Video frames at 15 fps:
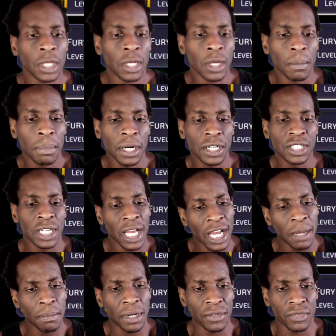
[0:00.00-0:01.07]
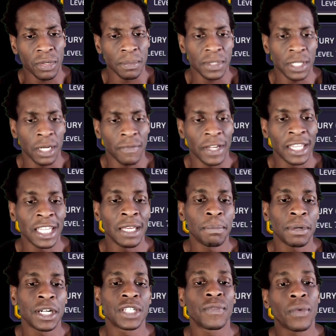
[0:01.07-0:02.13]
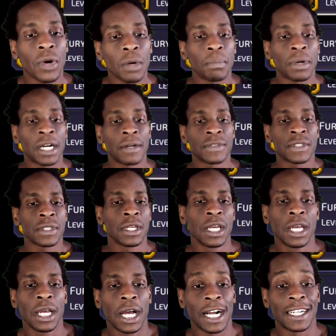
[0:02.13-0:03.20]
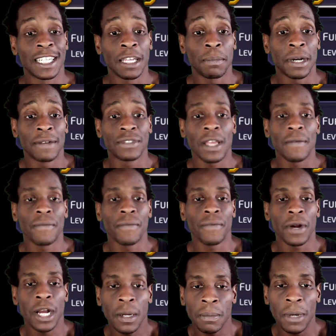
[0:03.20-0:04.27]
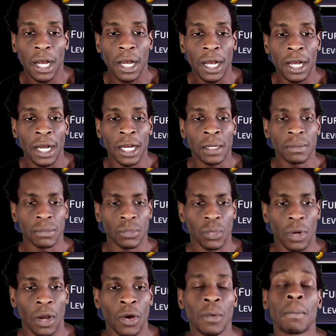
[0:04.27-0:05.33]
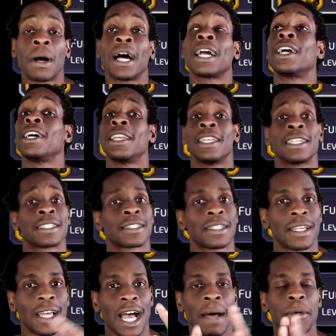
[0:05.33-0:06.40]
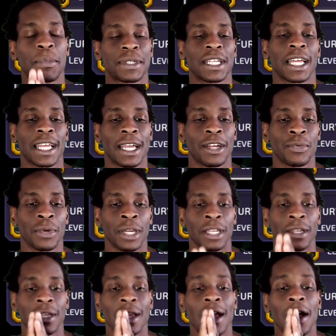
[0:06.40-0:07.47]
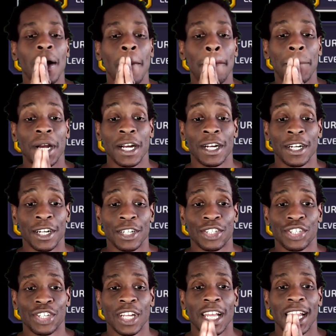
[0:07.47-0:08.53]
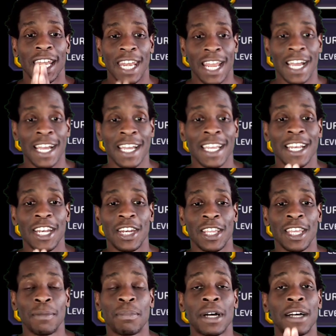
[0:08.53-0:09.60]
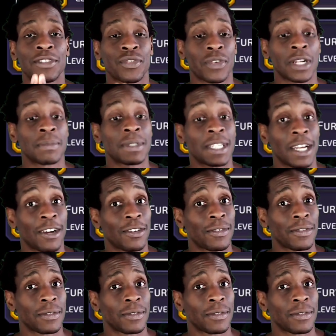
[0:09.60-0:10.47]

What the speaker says: purge 9 buffs from self and then purge 4 buffs, debuffs from, oh my goodness. I'm gonna pretend like I can read. Purge 9 debuffs from self.